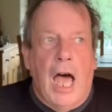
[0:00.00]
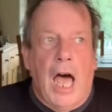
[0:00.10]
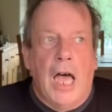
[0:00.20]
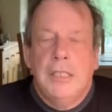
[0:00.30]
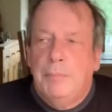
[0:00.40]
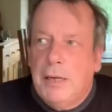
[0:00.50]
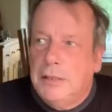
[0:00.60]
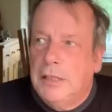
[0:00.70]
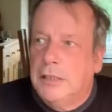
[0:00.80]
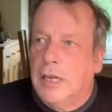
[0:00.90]
I spoke to
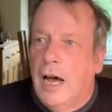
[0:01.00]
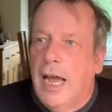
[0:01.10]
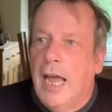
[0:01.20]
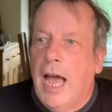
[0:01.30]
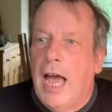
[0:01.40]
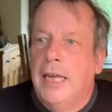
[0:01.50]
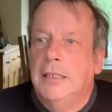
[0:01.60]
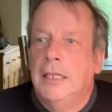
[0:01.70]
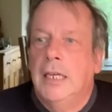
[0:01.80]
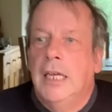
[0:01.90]
this guy and
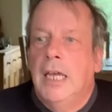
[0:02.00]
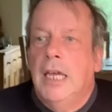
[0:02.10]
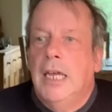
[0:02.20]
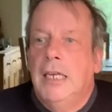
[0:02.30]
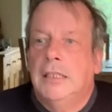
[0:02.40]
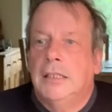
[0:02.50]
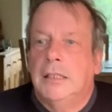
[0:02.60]
he's